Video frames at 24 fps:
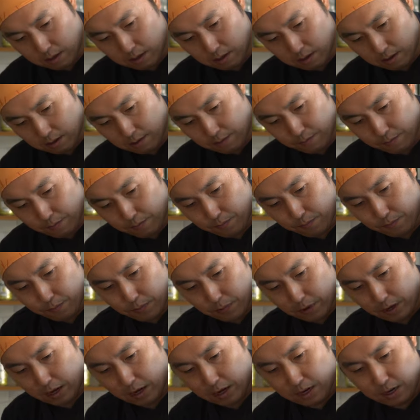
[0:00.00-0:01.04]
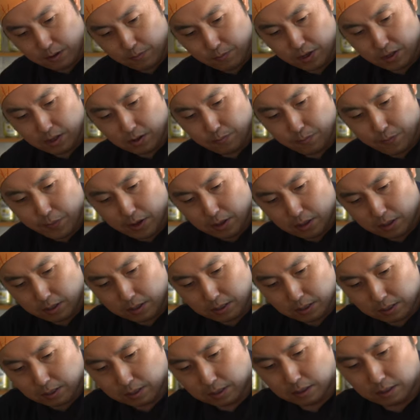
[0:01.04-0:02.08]
the harami, the belly
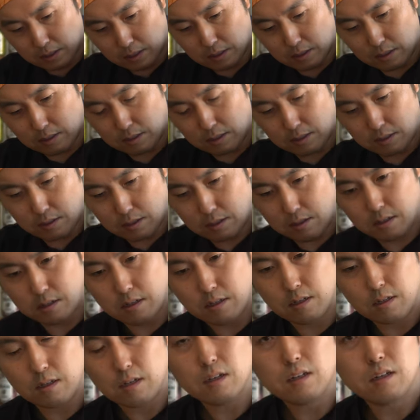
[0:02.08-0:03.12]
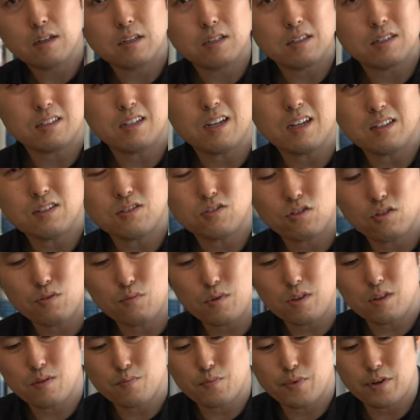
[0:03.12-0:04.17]
skin, its not too
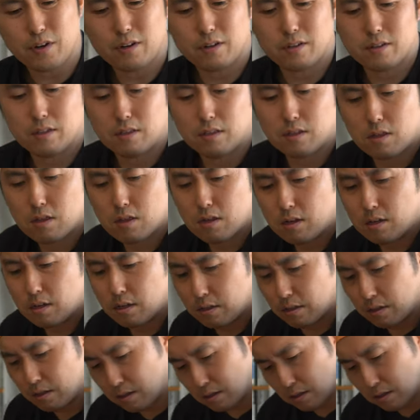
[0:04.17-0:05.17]
much bigger than the chicken.